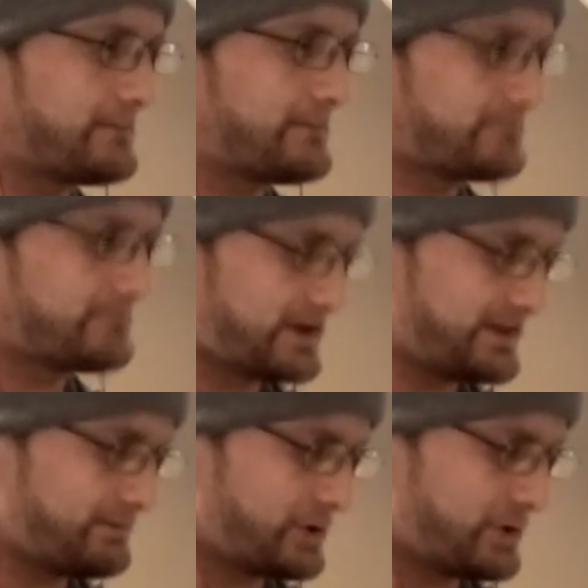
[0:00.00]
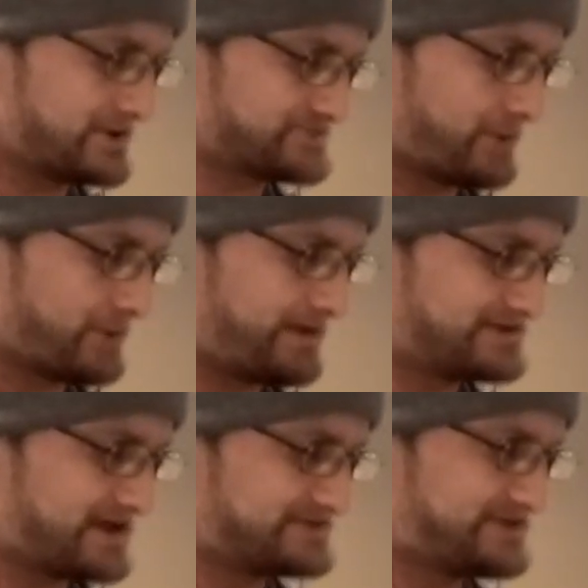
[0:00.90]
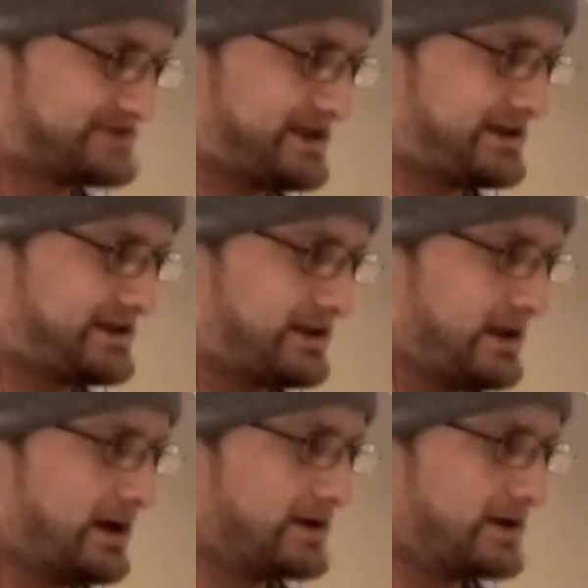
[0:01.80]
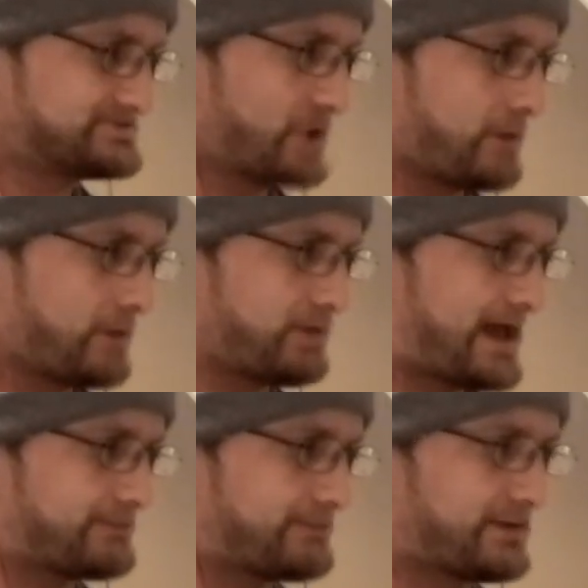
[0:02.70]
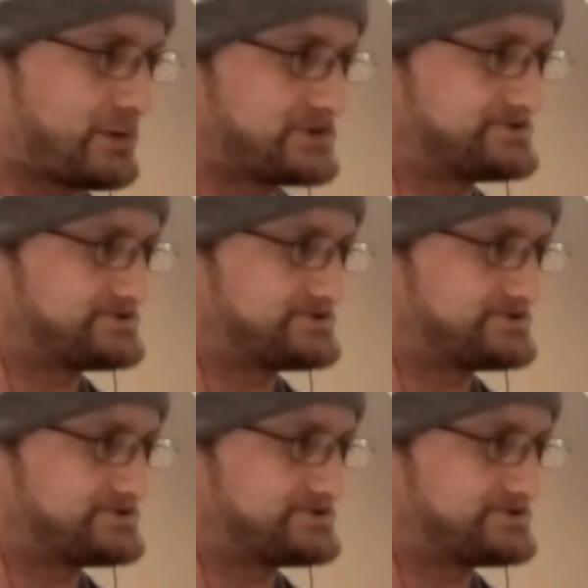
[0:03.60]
In the book, it's on page 18. It's called Black Memories.